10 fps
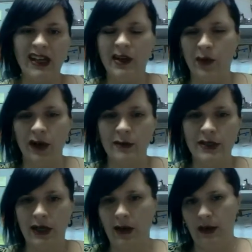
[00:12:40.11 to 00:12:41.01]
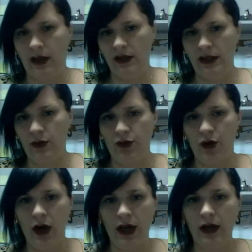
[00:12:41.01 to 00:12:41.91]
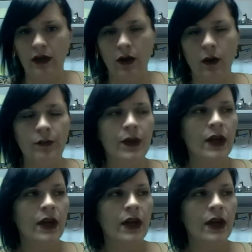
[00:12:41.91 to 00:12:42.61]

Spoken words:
I didn't bring them today because they were drying at home.